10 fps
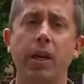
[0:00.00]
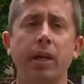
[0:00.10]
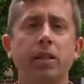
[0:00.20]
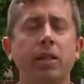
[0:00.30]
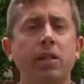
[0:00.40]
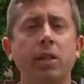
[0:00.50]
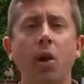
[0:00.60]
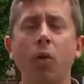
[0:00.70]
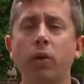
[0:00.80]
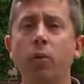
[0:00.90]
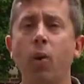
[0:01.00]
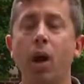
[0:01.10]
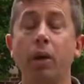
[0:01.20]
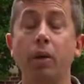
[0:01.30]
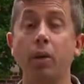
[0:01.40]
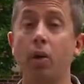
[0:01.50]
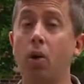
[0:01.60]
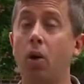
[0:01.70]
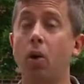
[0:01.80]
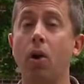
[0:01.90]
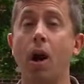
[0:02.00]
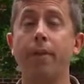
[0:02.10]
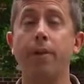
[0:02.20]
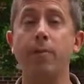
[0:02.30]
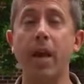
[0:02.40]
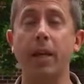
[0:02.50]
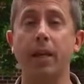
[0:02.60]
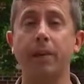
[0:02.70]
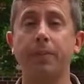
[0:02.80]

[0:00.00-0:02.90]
Is this the only one? or are there many?